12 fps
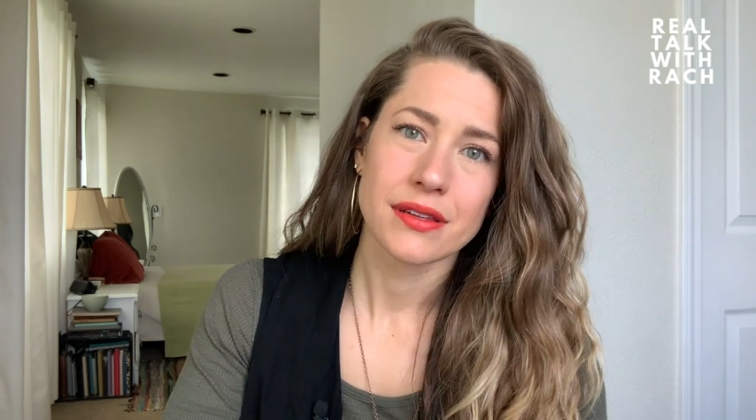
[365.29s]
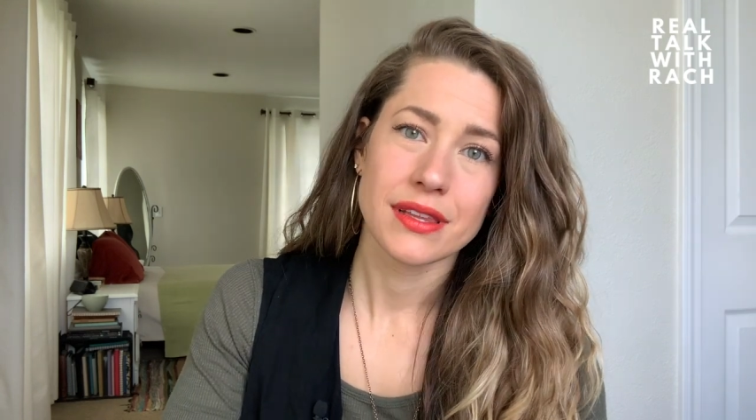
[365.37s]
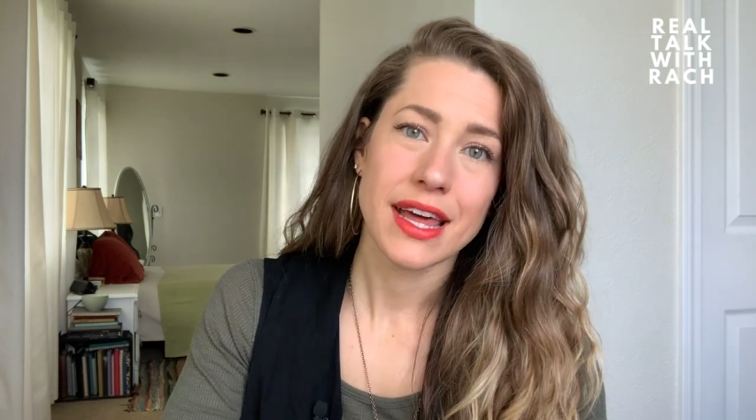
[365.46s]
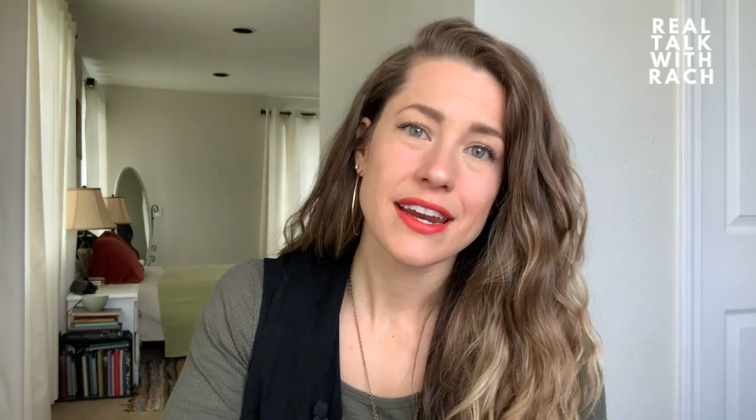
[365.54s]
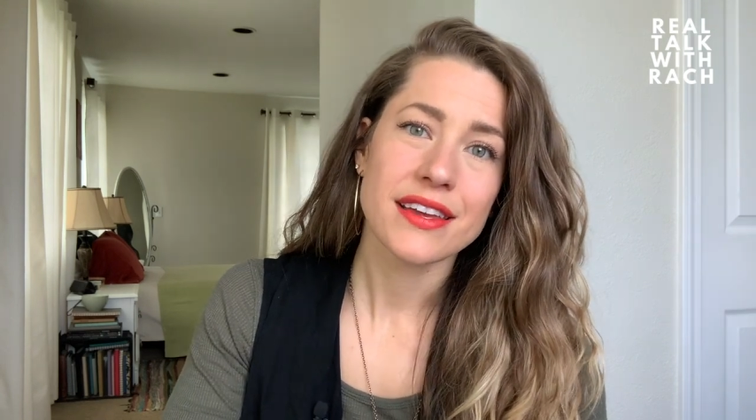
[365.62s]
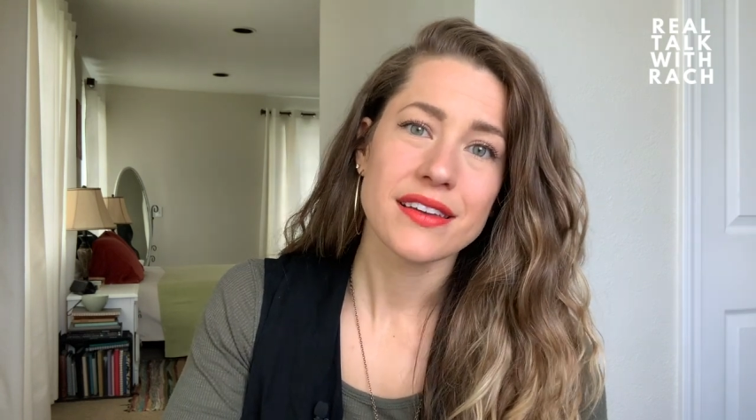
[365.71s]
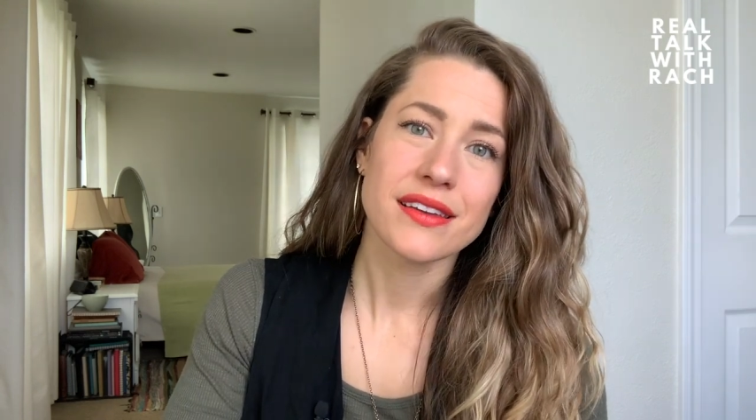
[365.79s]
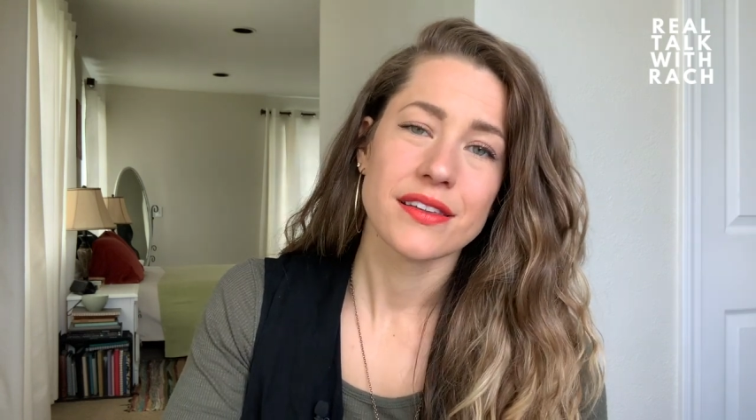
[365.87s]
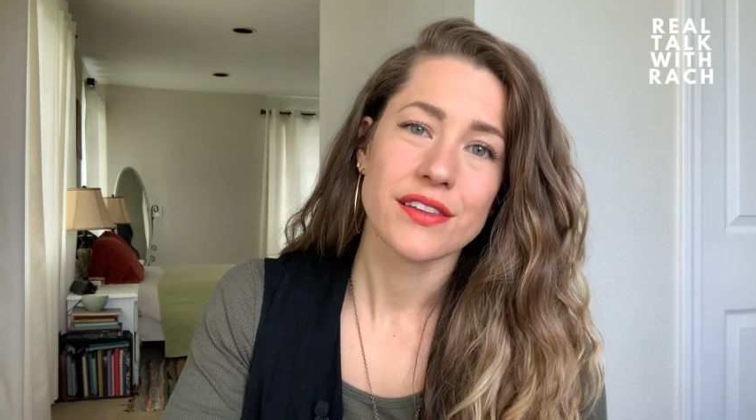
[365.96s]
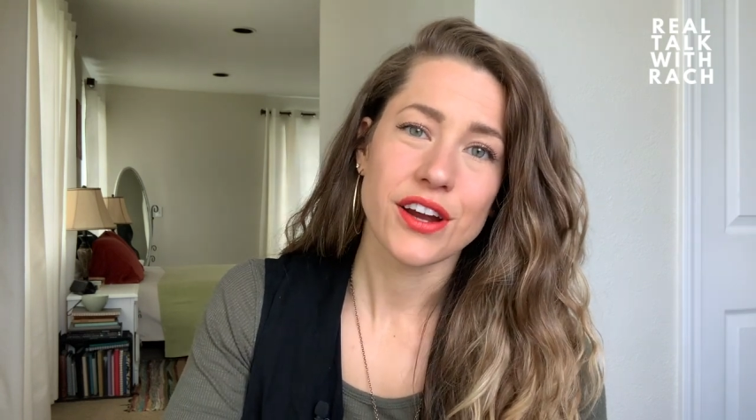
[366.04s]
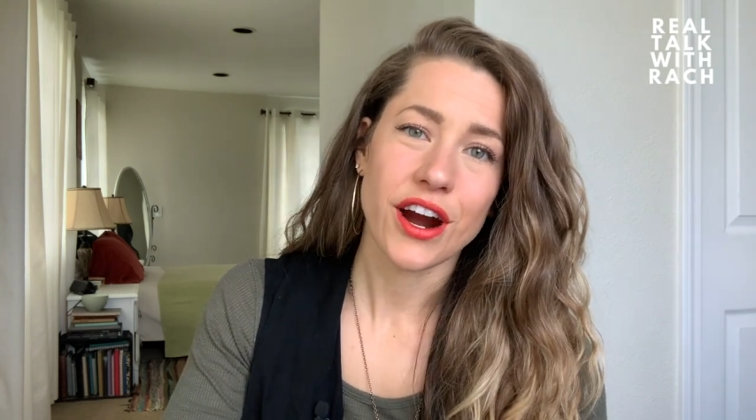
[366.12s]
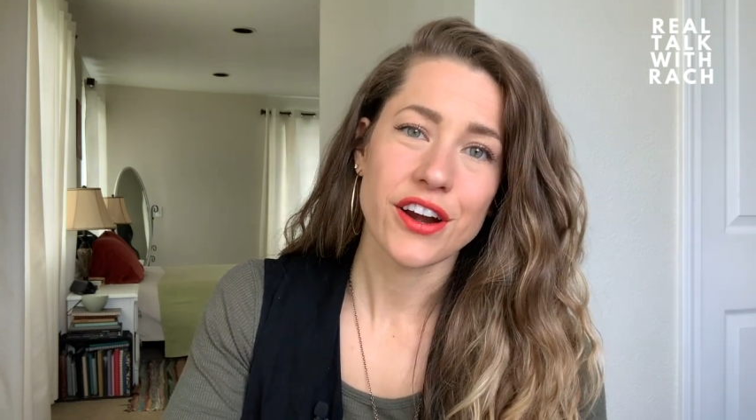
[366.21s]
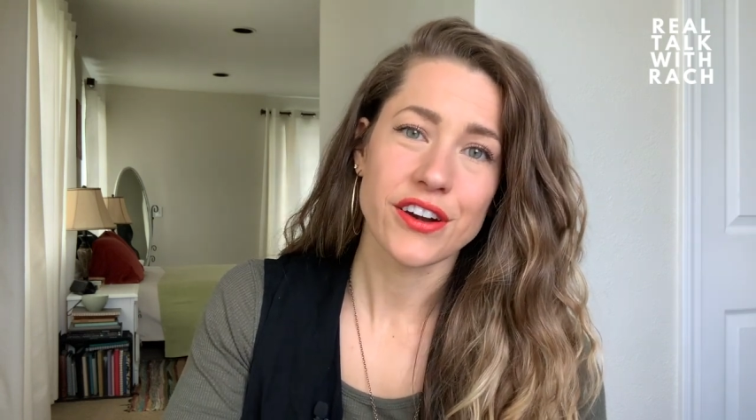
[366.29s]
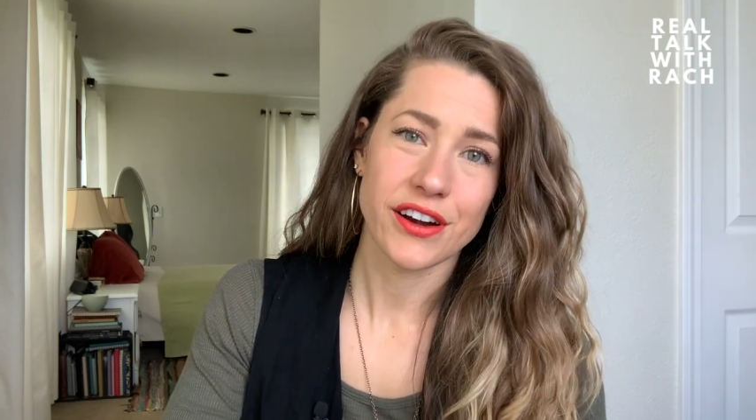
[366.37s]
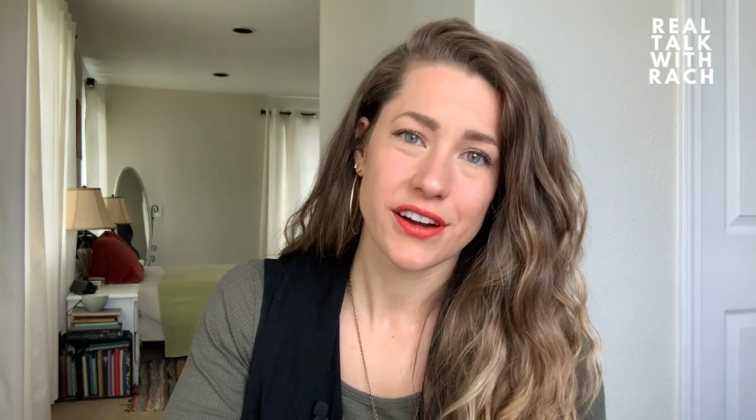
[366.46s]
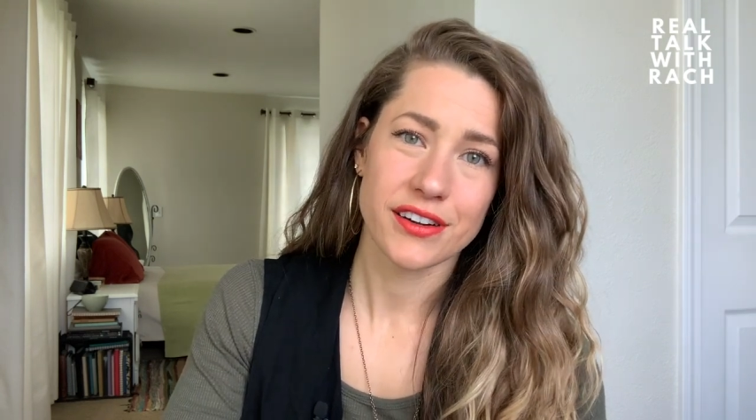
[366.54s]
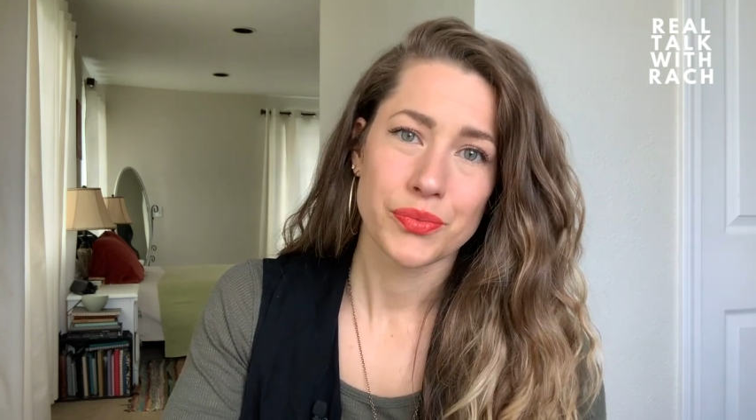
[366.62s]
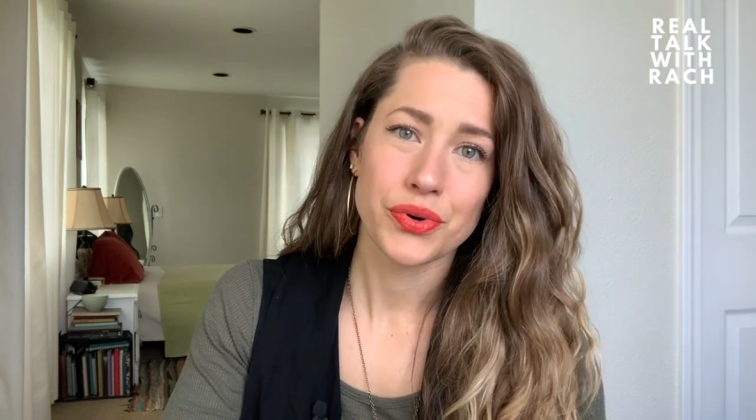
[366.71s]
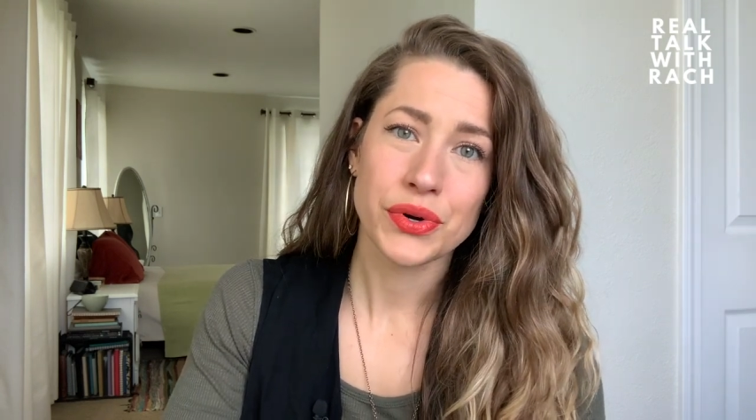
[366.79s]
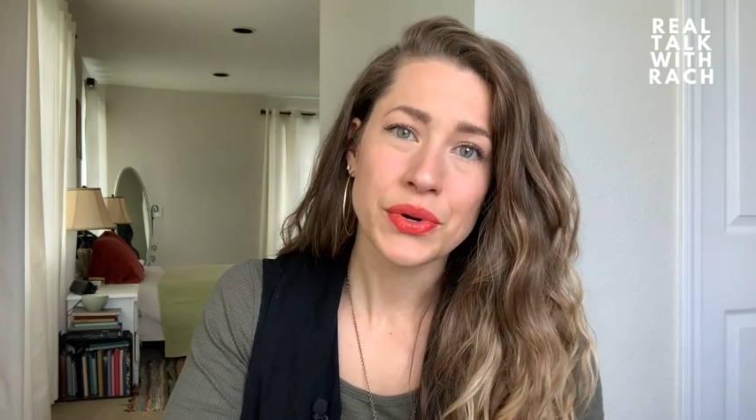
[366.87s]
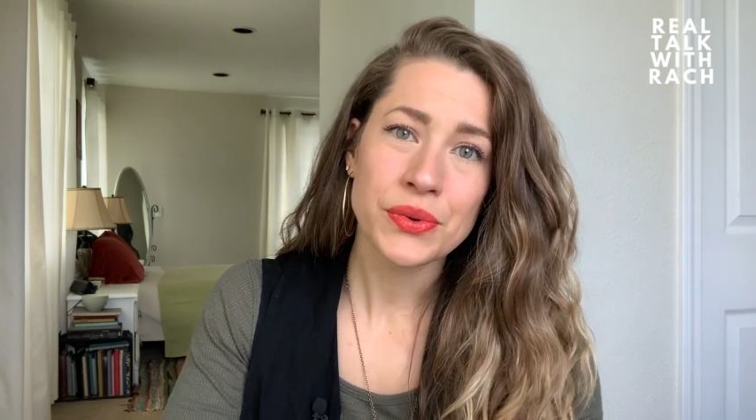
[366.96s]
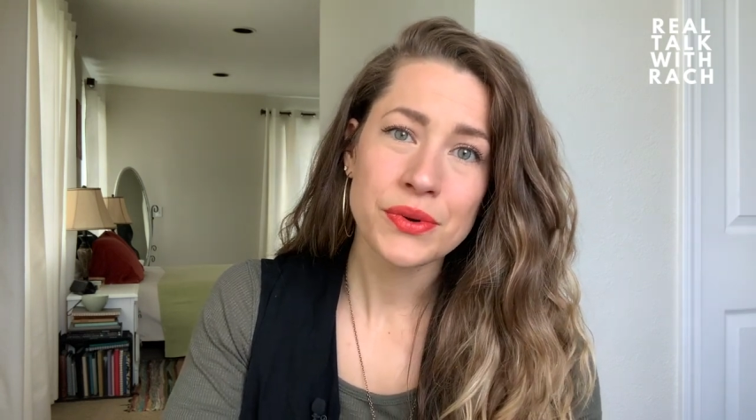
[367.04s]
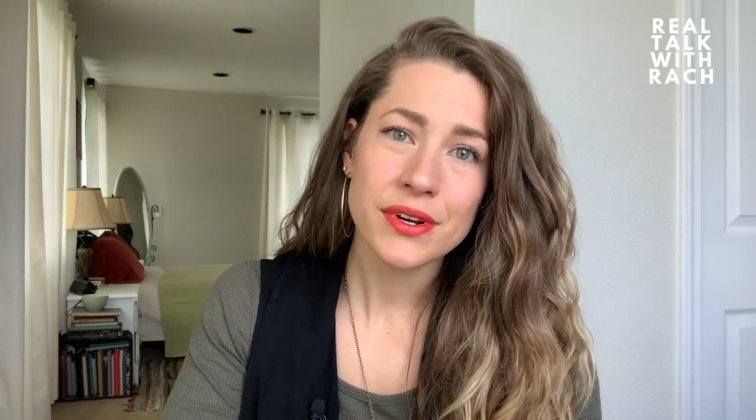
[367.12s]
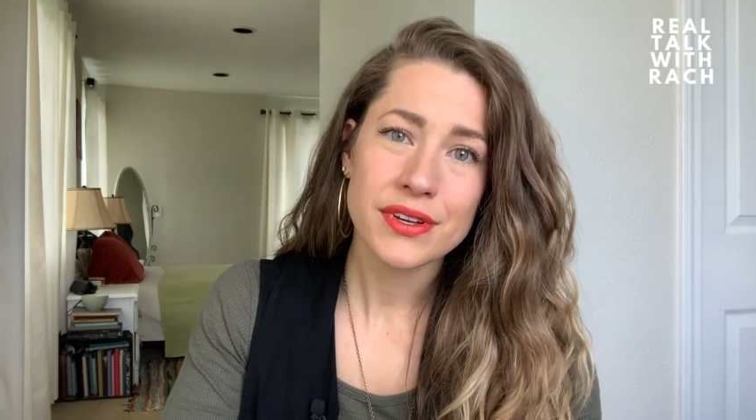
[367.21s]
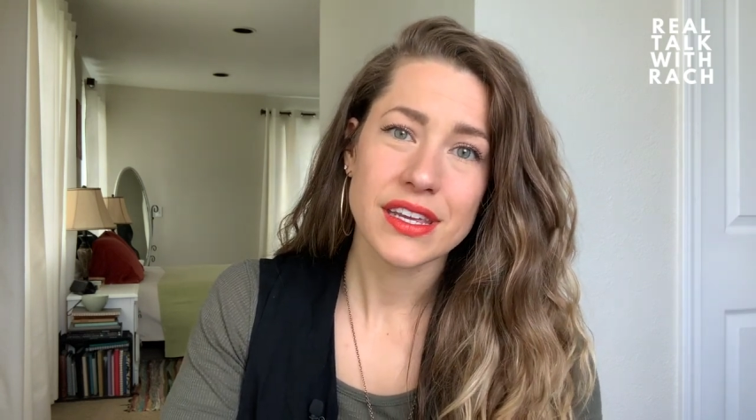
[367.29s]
letting the gardener prune